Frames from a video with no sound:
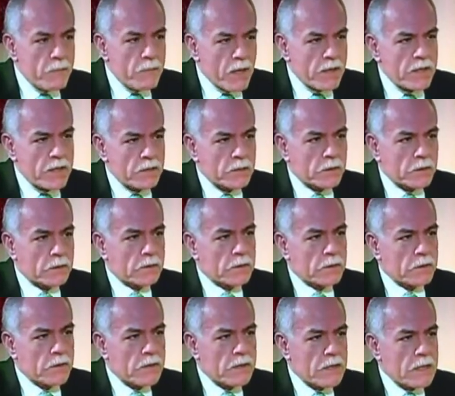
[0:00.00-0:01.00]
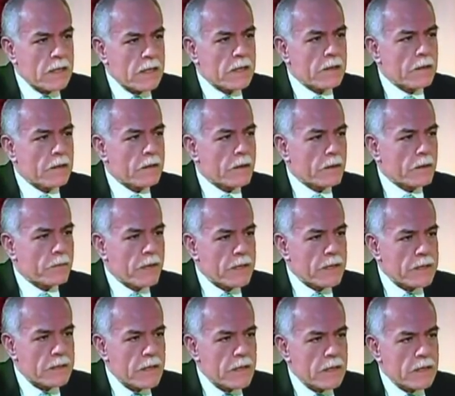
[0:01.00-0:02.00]
still be possible to see
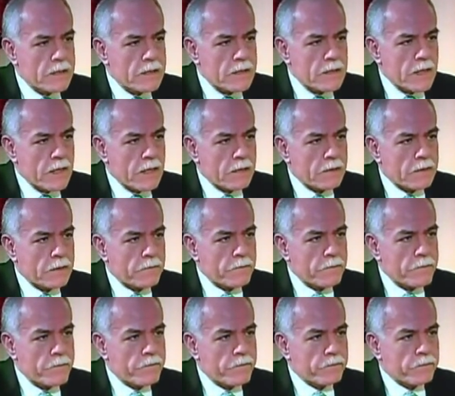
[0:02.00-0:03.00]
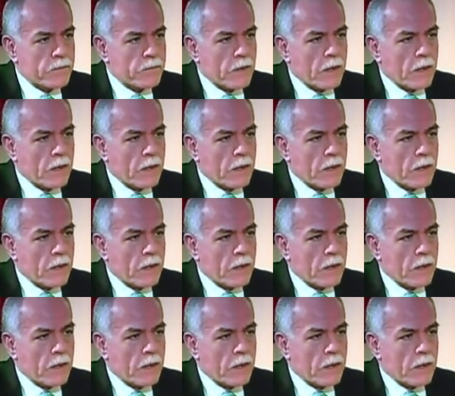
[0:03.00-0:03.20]
a Palestinian state,